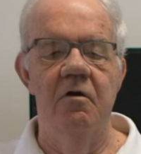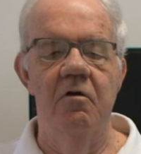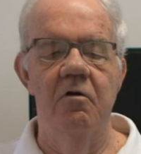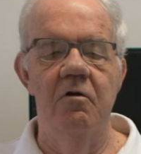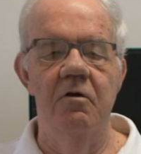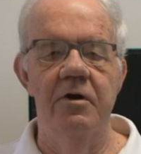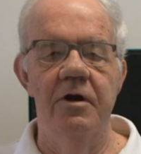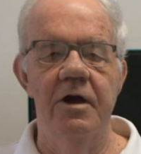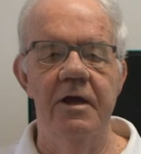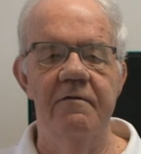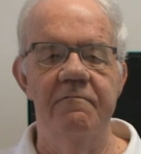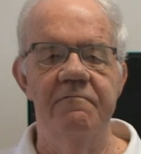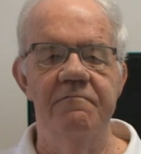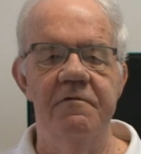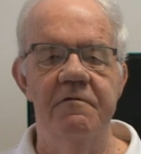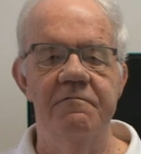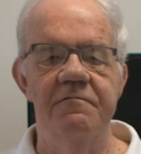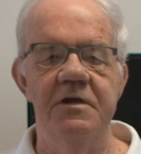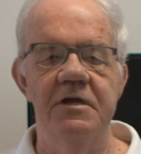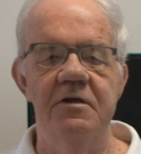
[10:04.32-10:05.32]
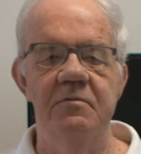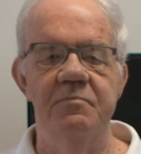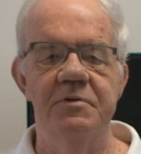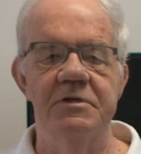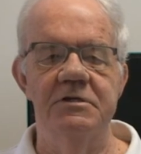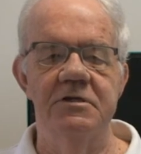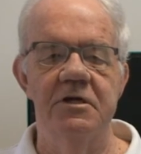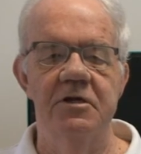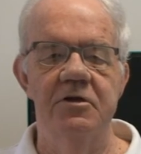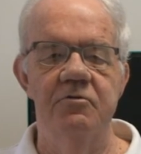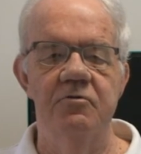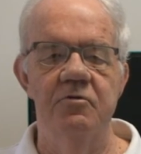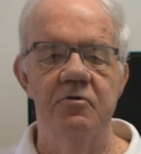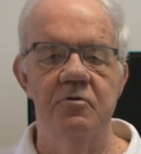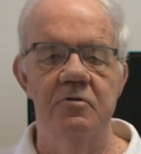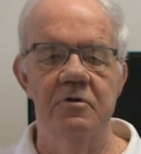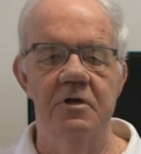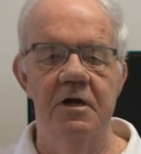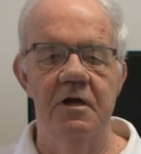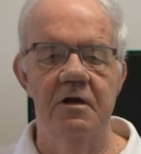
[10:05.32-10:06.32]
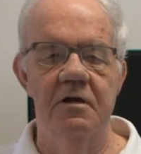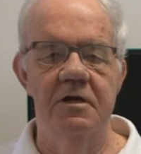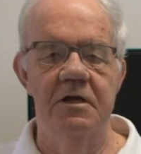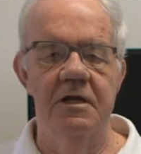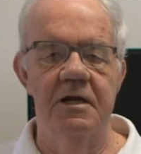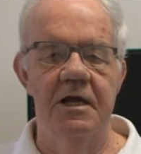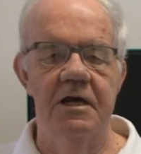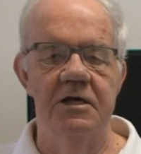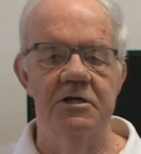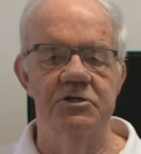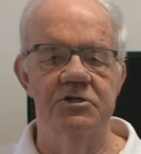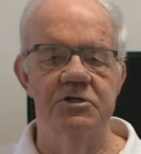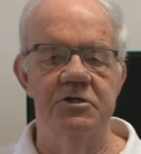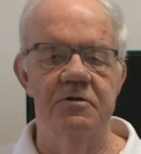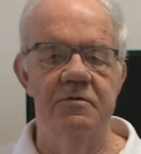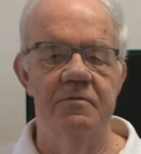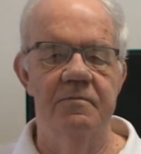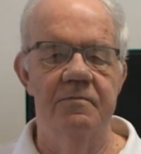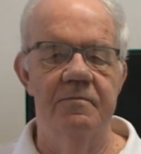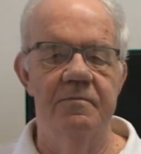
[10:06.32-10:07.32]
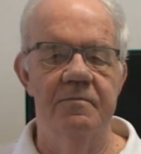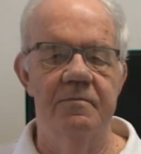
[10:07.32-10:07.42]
the RA 15% rule calculation.